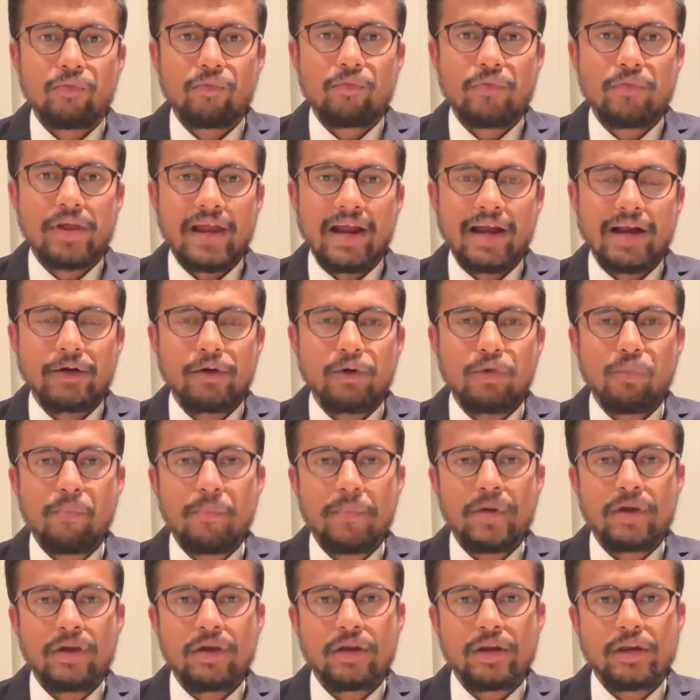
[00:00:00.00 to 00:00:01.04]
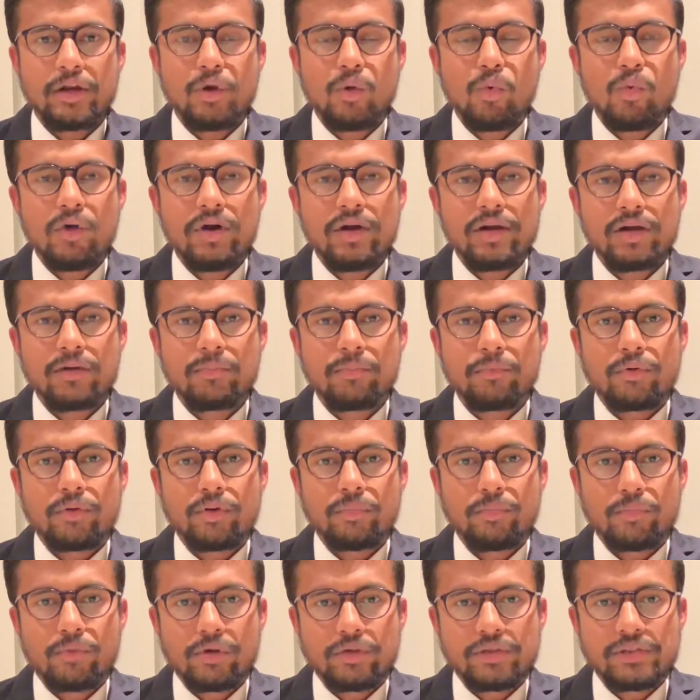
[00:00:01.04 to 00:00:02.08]
we had to innovate a
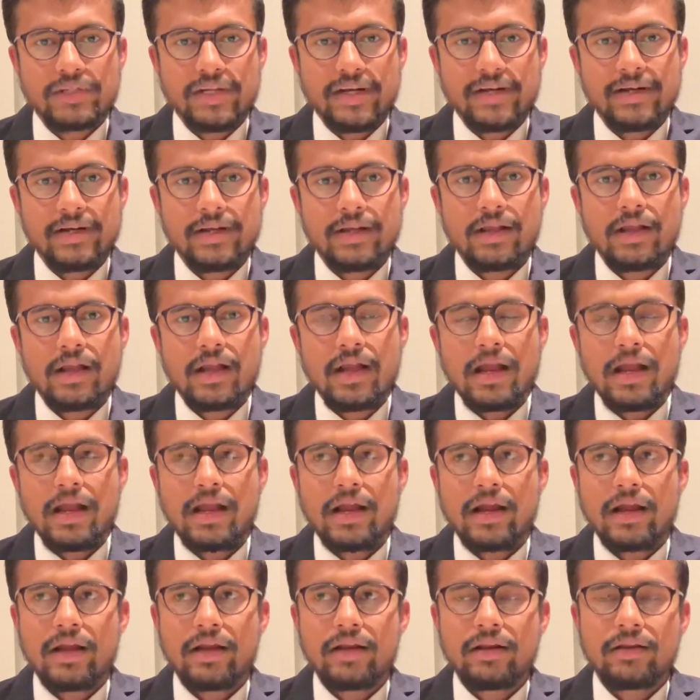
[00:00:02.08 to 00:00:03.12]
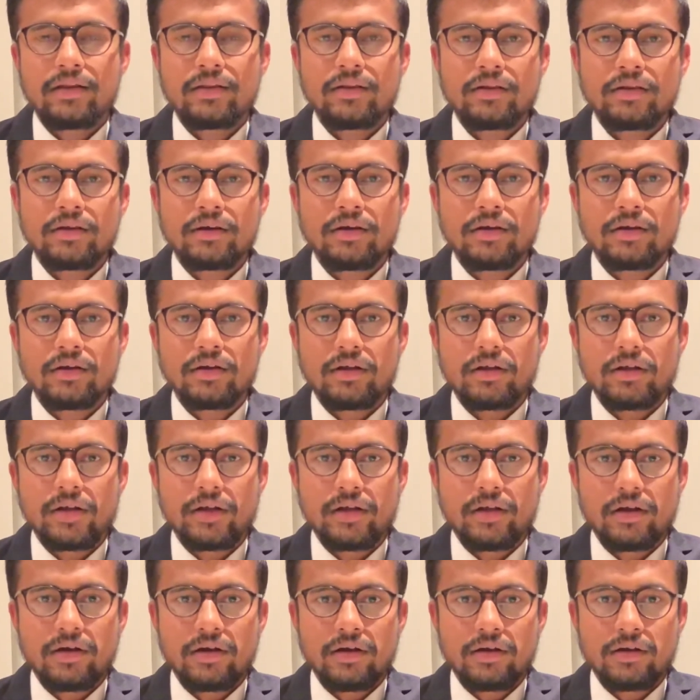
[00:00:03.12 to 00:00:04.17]
project, and
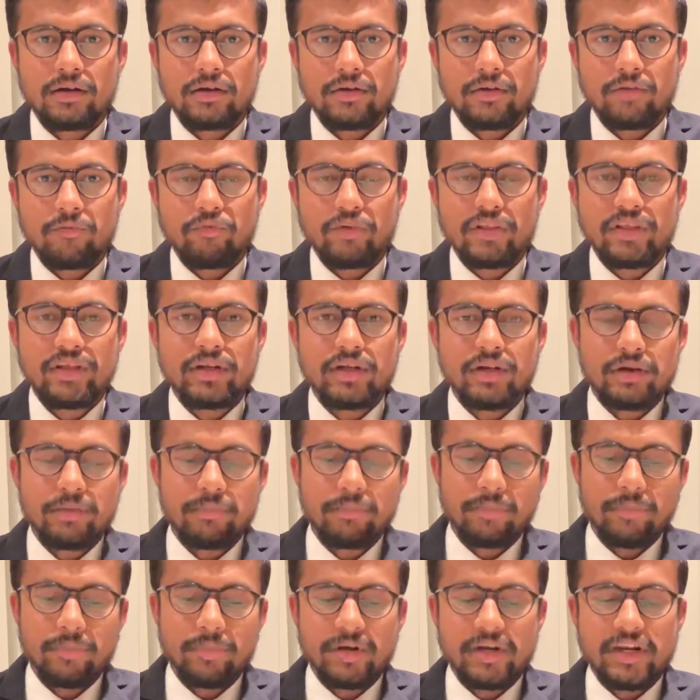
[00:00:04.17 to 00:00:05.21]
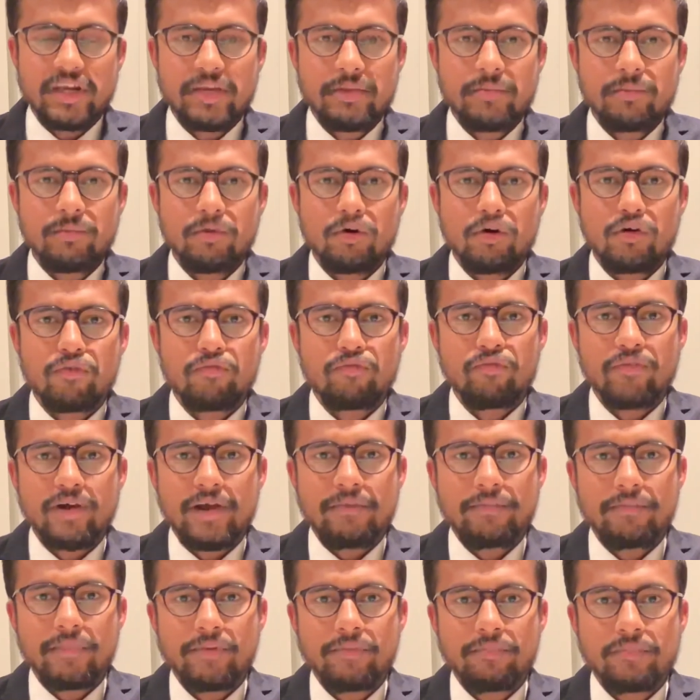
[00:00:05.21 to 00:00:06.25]
within a team of 5
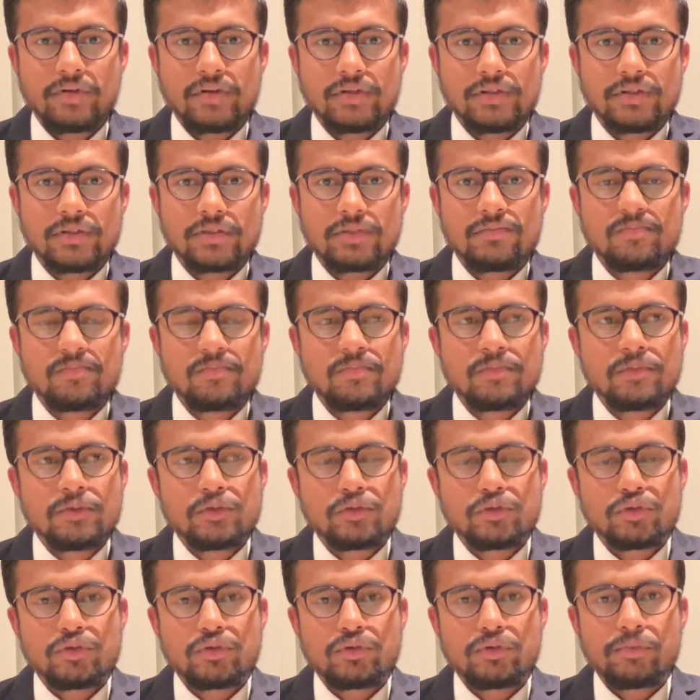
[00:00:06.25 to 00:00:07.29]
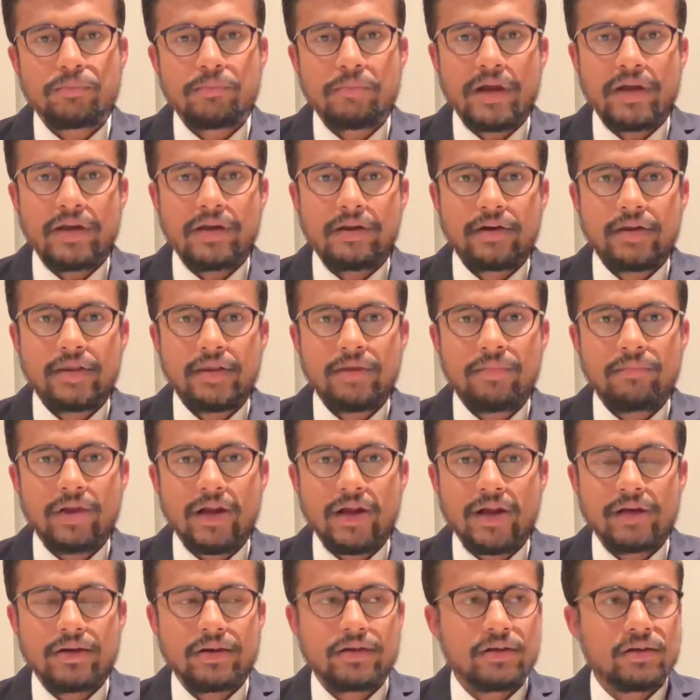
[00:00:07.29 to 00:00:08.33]
members. So my team
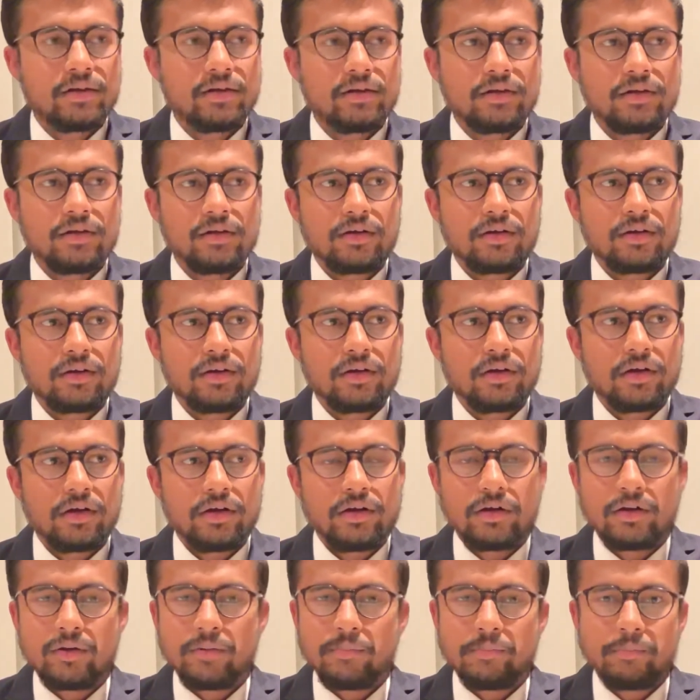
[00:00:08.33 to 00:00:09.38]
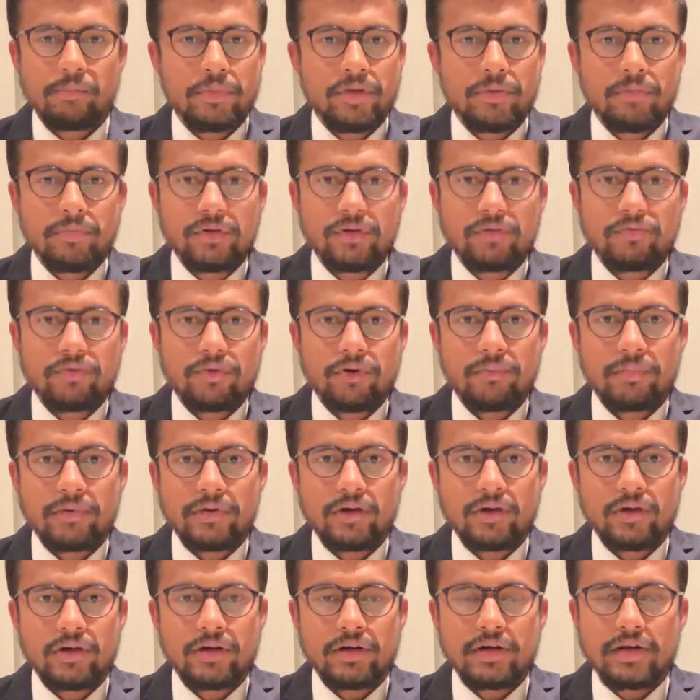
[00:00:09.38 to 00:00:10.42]
had people from
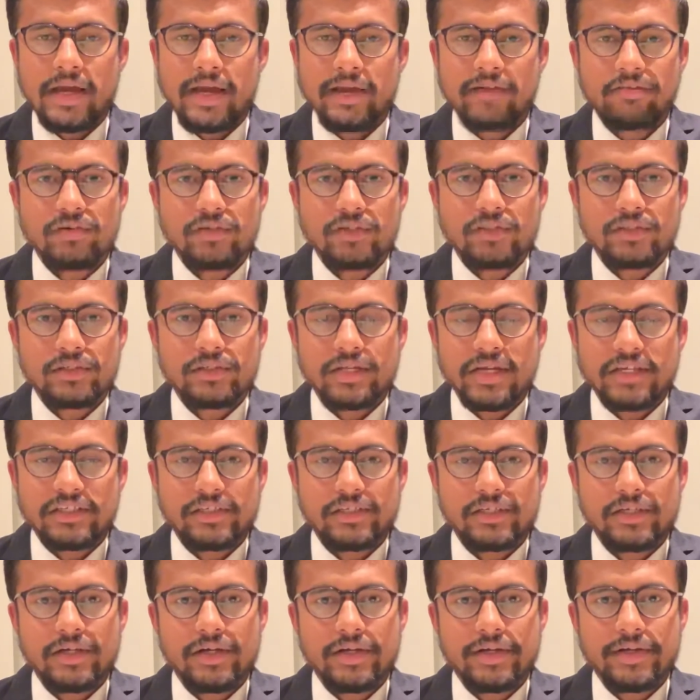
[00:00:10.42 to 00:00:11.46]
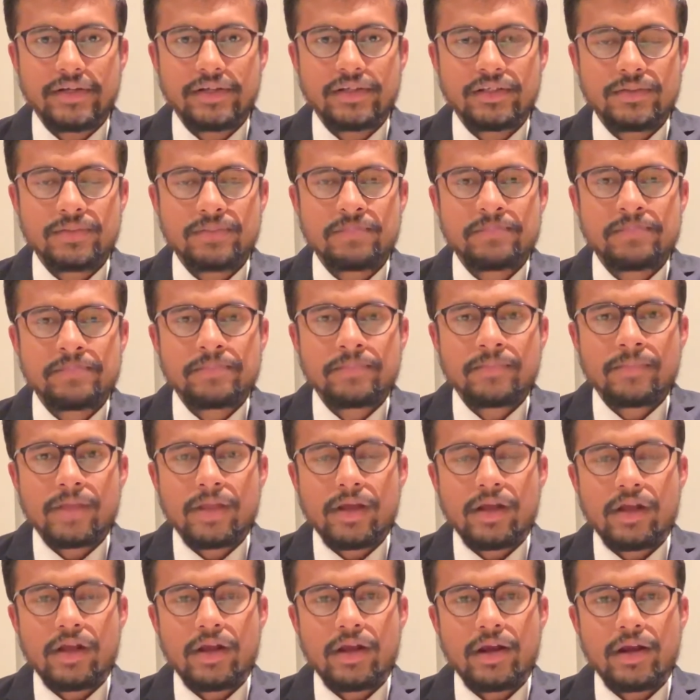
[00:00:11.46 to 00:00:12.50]
the diverse nationalities,
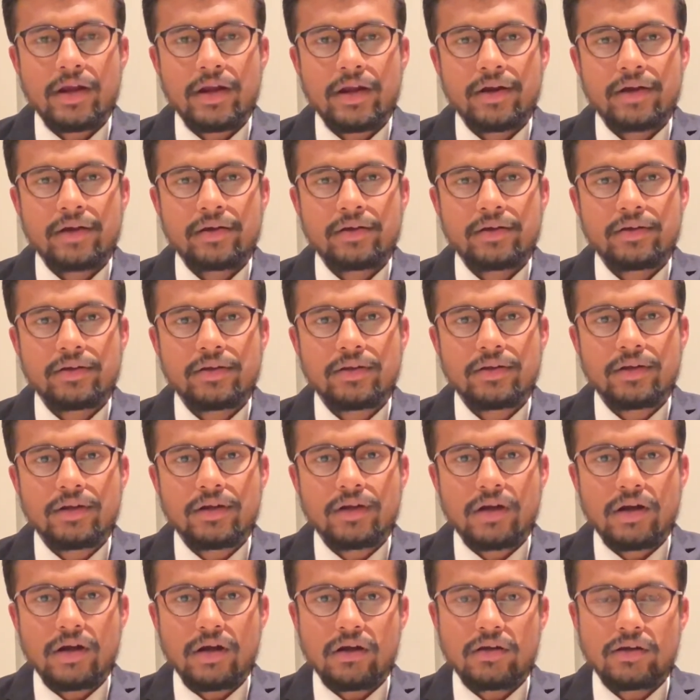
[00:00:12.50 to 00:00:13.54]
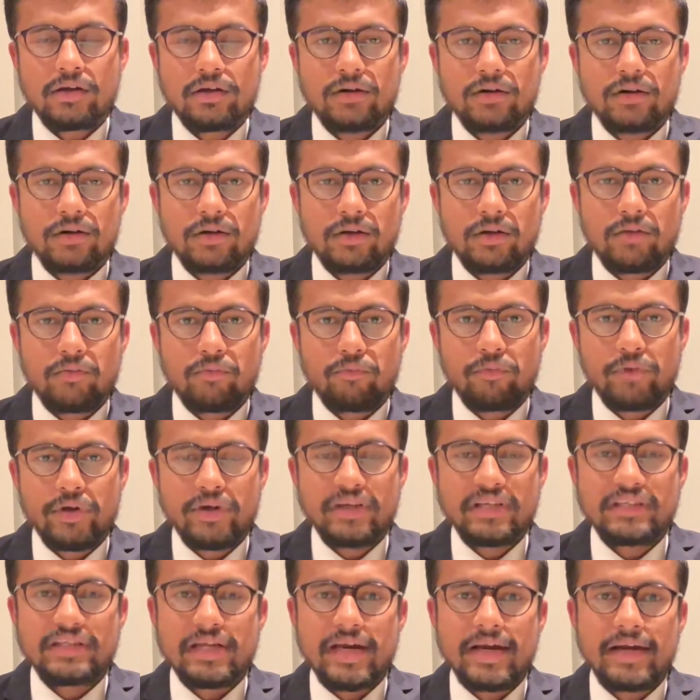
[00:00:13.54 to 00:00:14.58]
and we
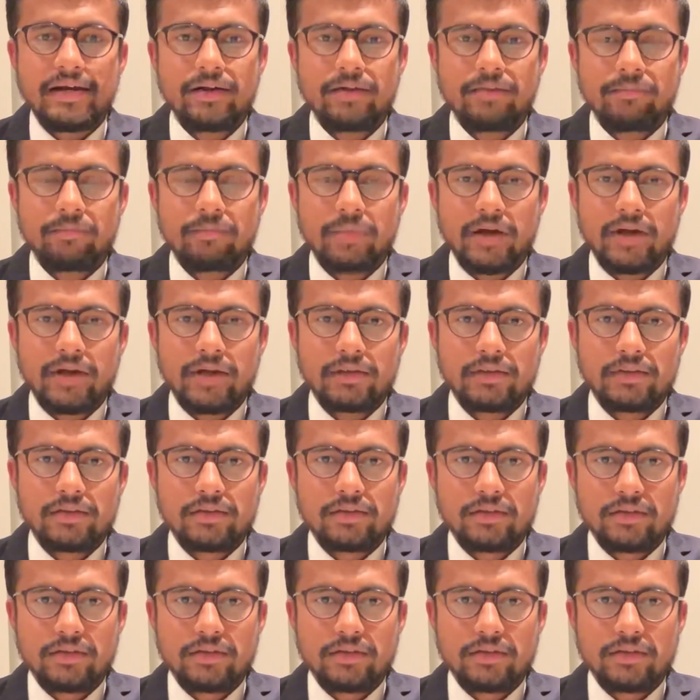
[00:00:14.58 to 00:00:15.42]
decided by